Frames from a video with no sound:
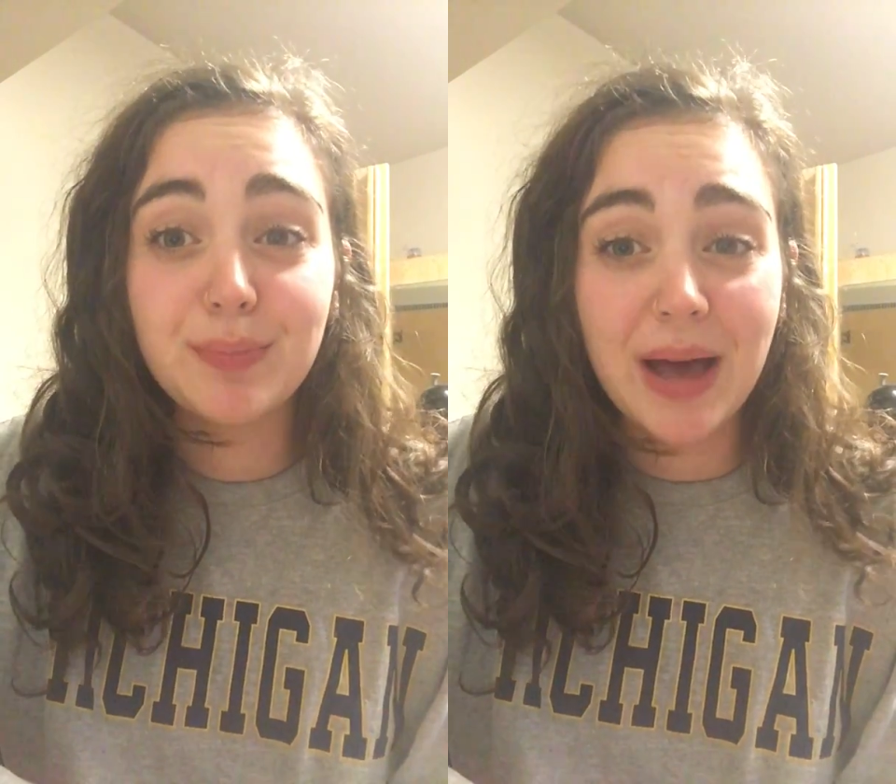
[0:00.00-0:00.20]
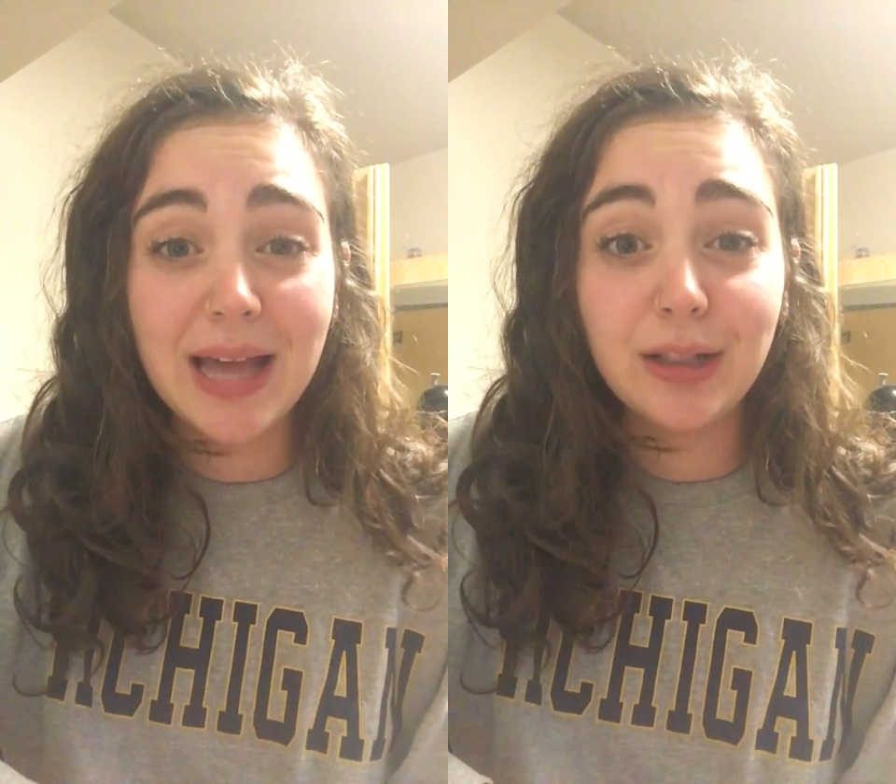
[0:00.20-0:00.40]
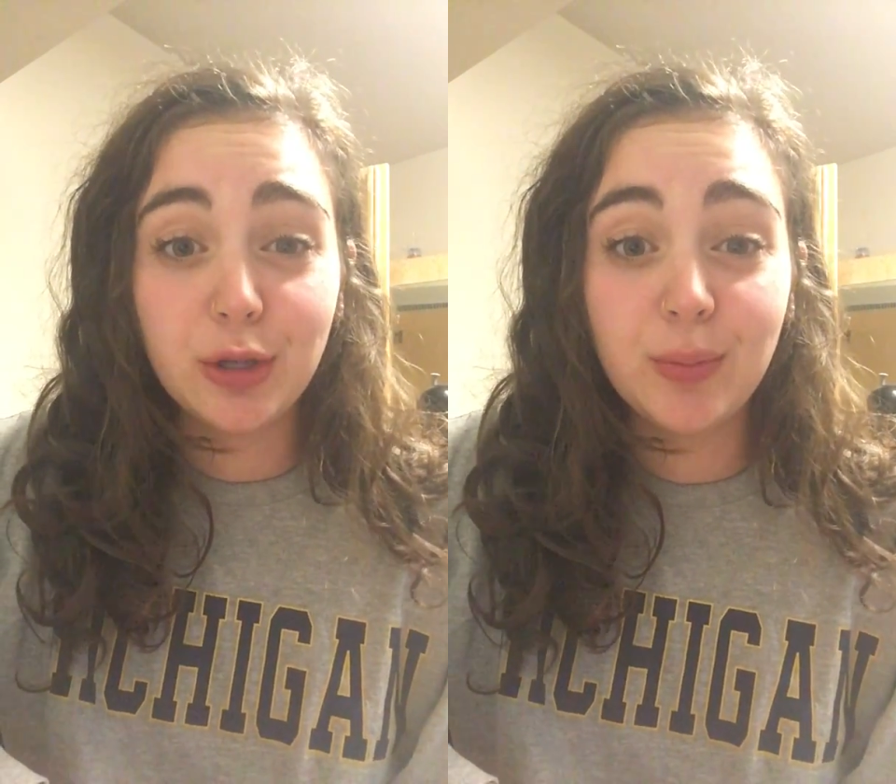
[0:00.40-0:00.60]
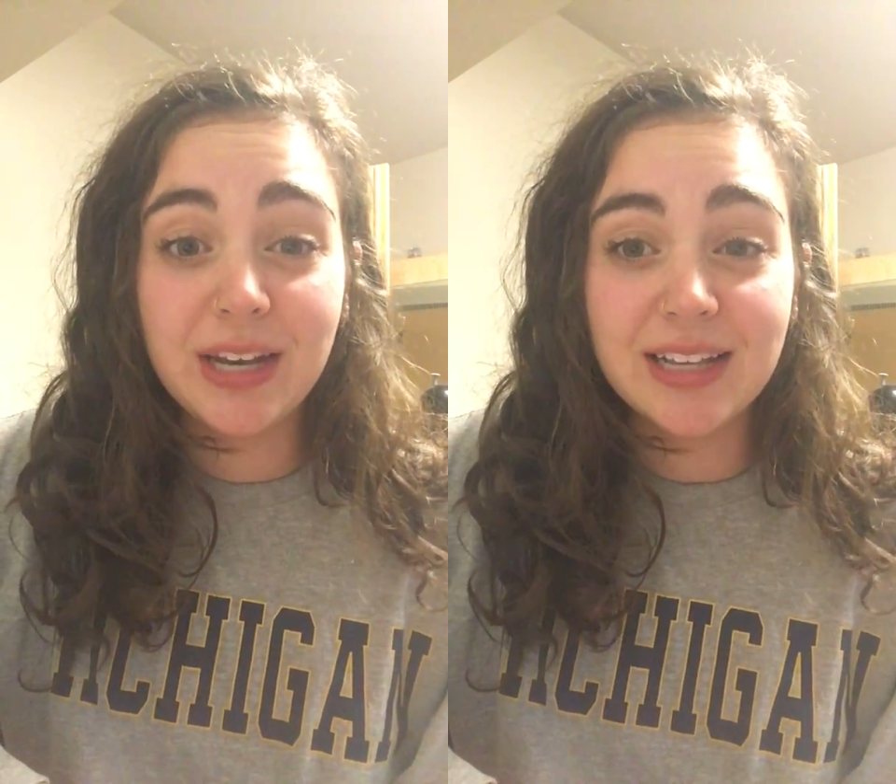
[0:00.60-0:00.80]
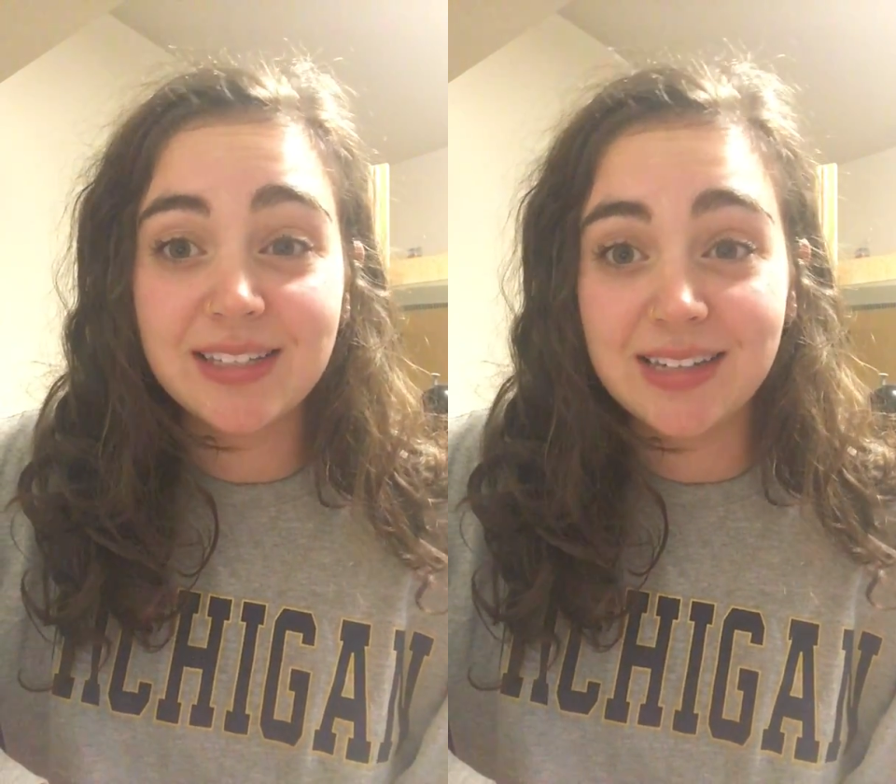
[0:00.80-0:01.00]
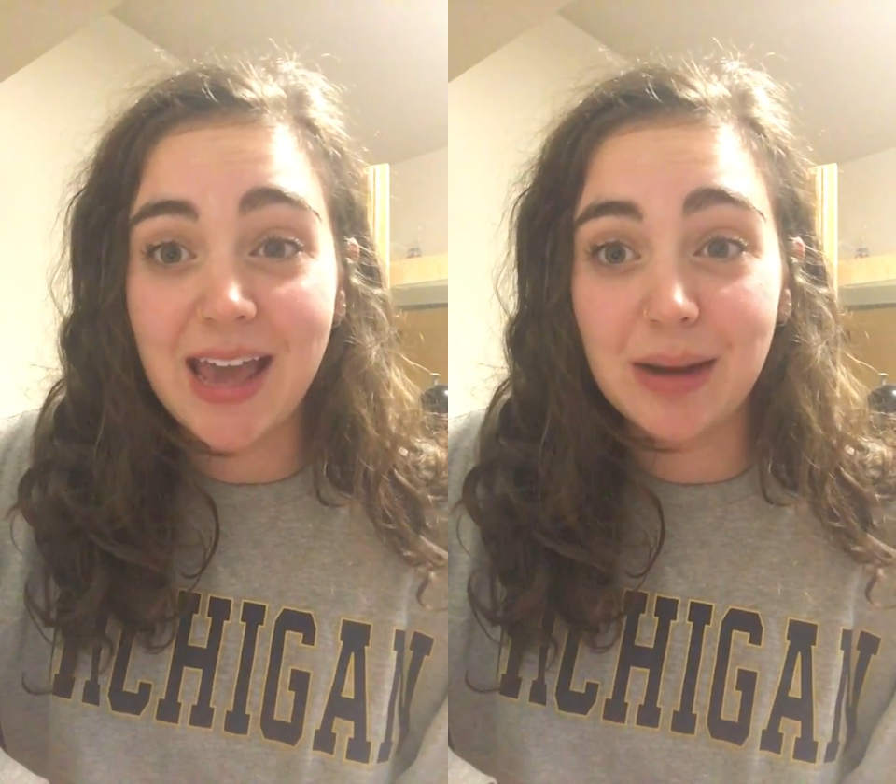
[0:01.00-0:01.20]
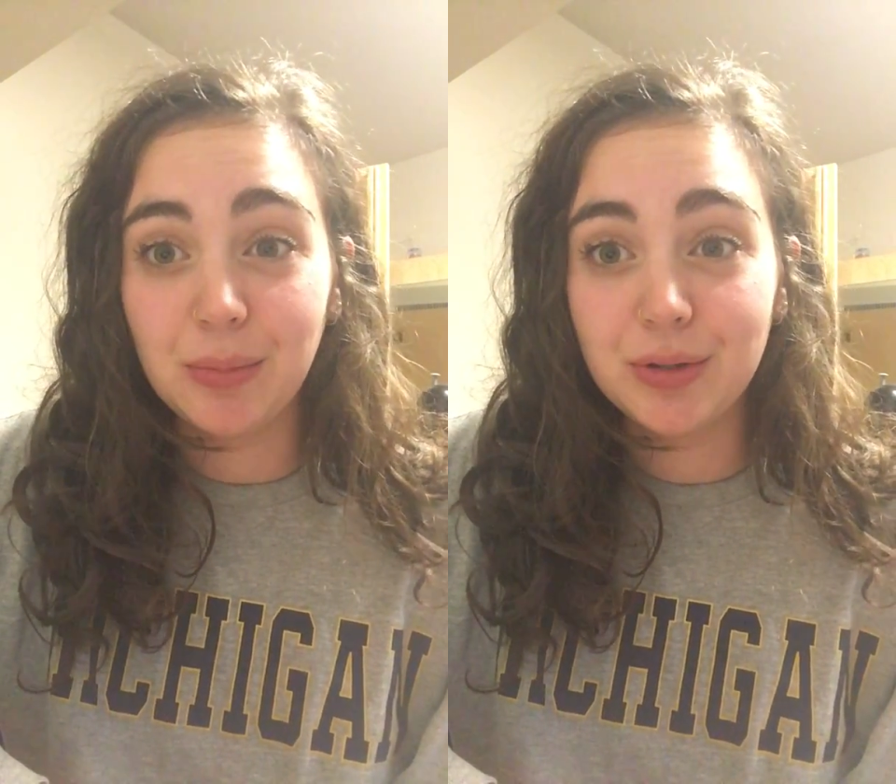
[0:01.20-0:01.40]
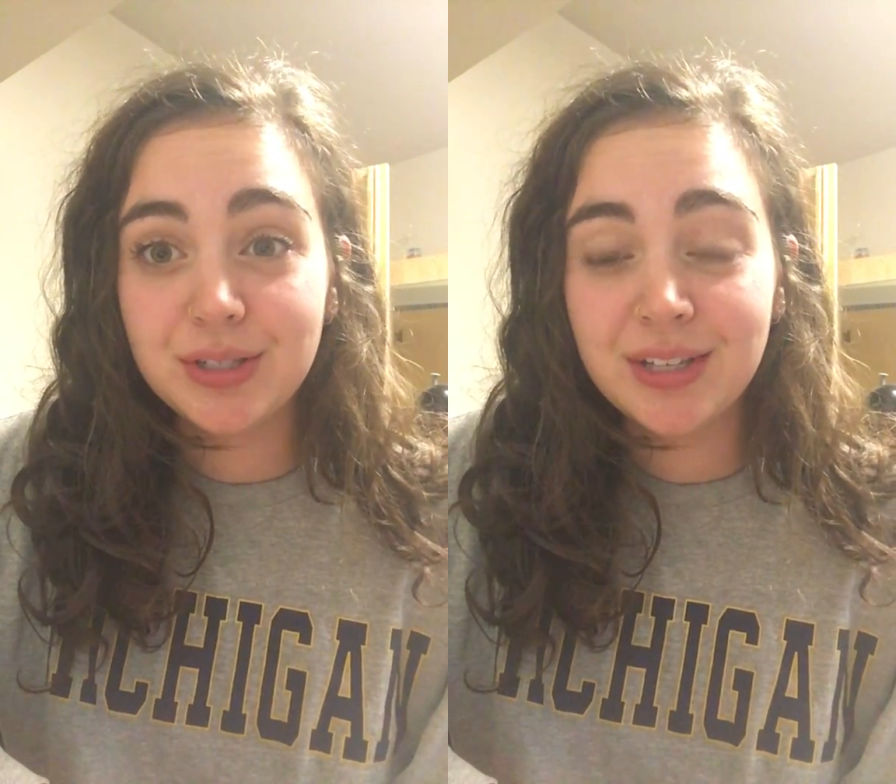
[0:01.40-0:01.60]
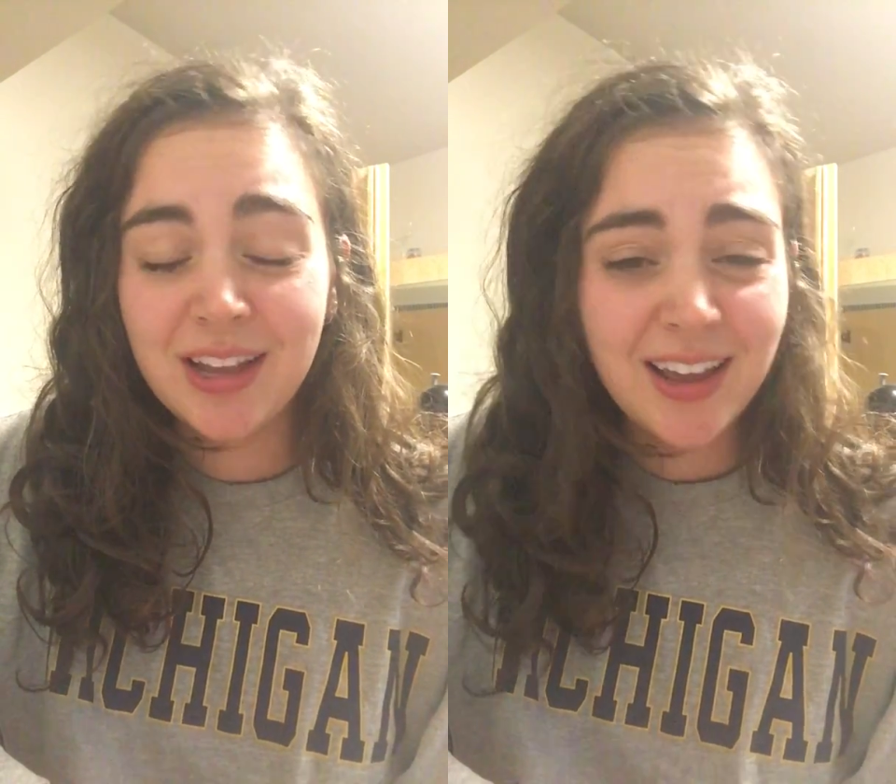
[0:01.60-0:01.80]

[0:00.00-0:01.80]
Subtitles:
bioluminescent animals.